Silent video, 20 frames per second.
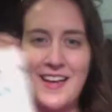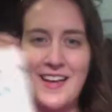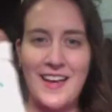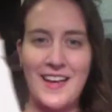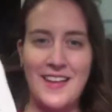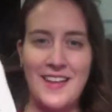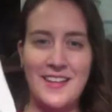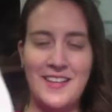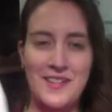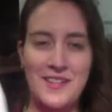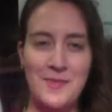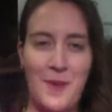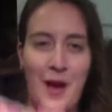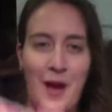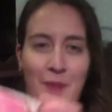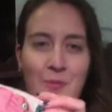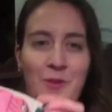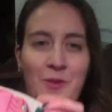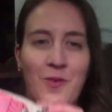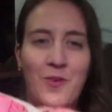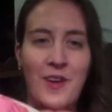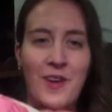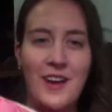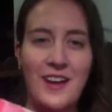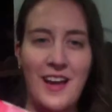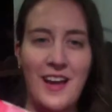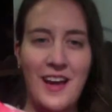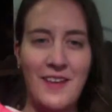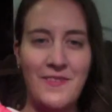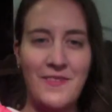this popcorn
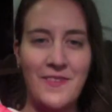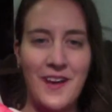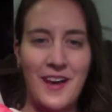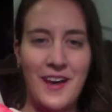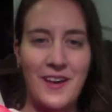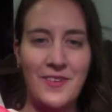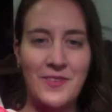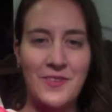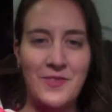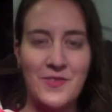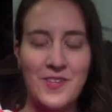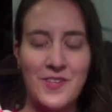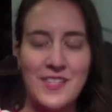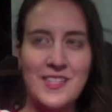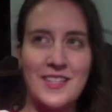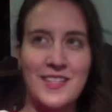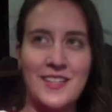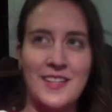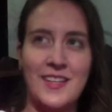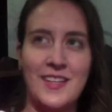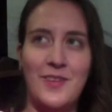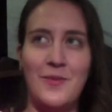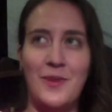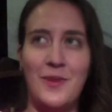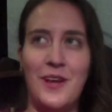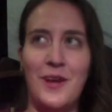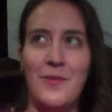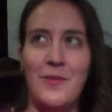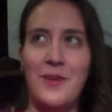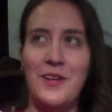I found recently when
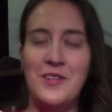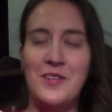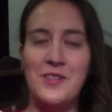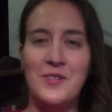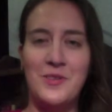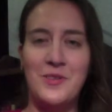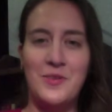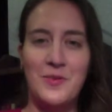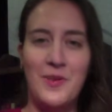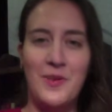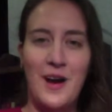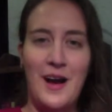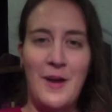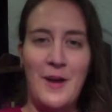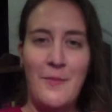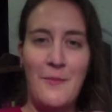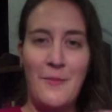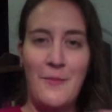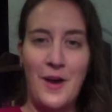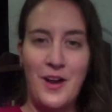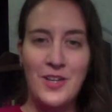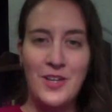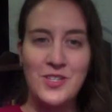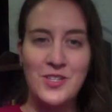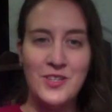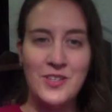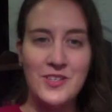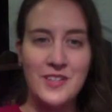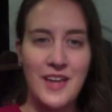I went to Marshall's.